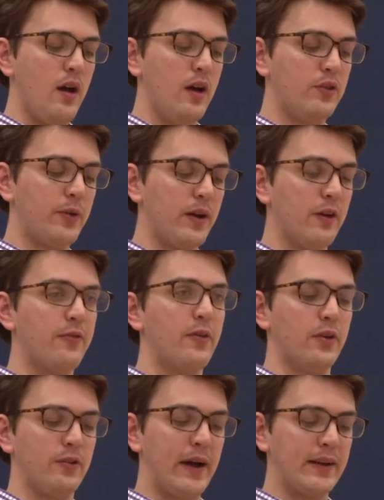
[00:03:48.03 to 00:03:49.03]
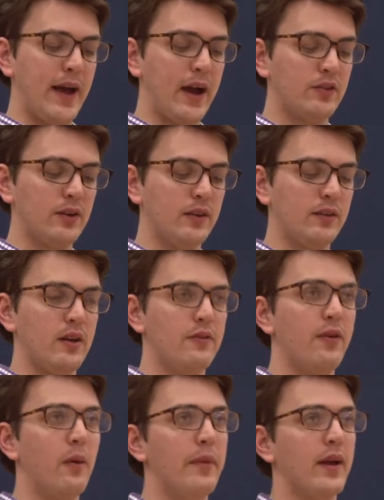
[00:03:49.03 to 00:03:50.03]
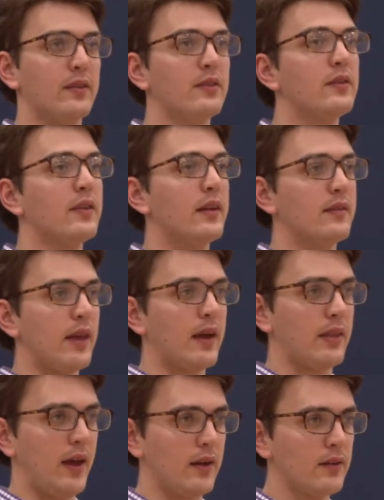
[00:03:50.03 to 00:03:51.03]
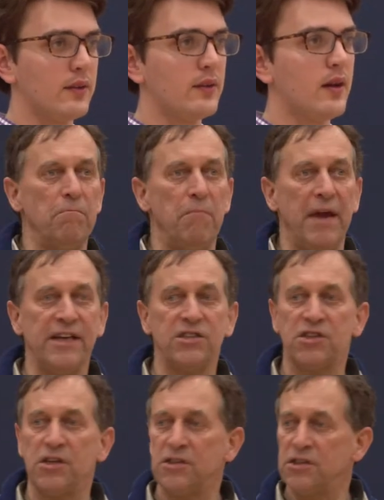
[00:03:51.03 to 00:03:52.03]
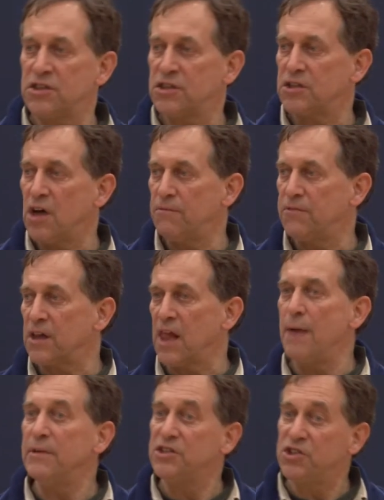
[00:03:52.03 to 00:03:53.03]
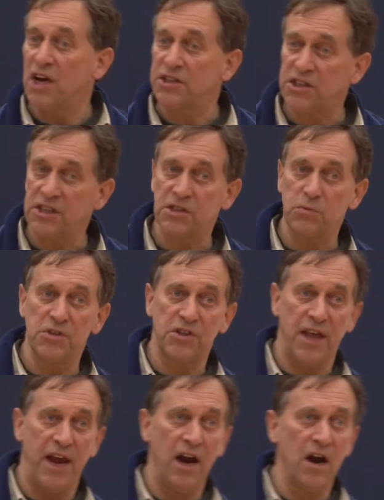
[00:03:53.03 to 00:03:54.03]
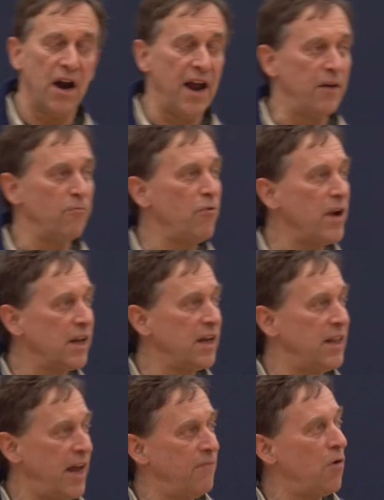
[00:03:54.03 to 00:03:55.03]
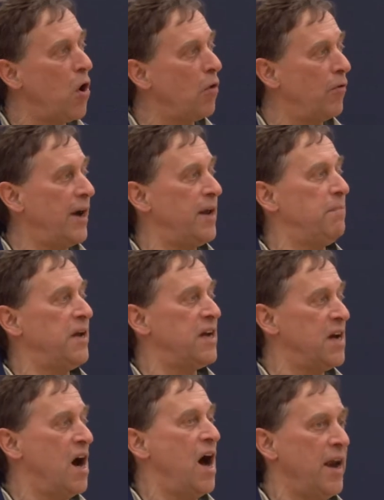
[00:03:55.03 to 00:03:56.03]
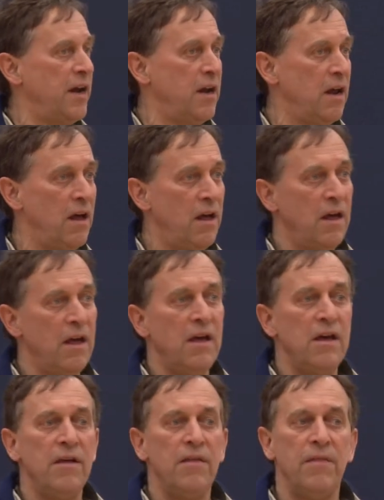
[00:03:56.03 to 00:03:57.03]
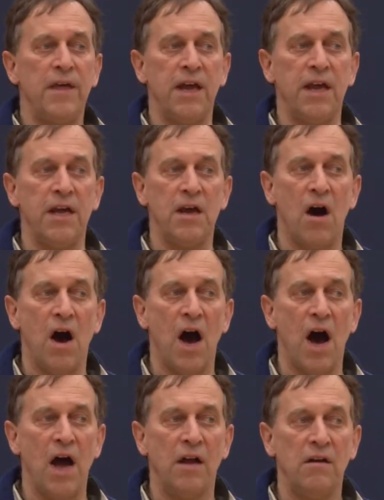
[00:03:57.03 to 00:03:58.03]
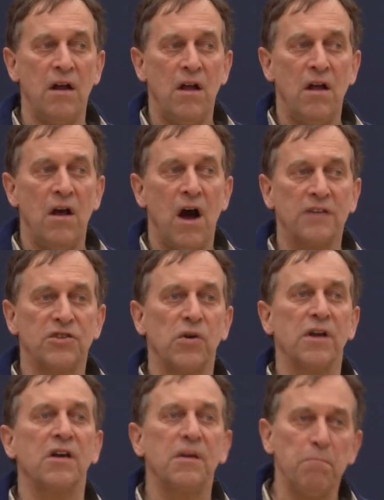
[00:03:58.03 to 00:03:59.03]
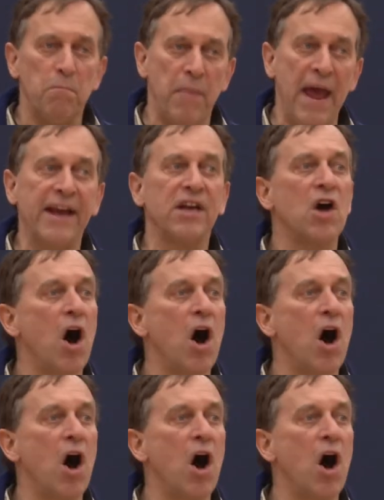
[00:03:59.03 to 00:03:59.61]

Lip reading: in phone banks, things like that. Maine Students for Climate Justice was there, and really they've already begun the sort of bank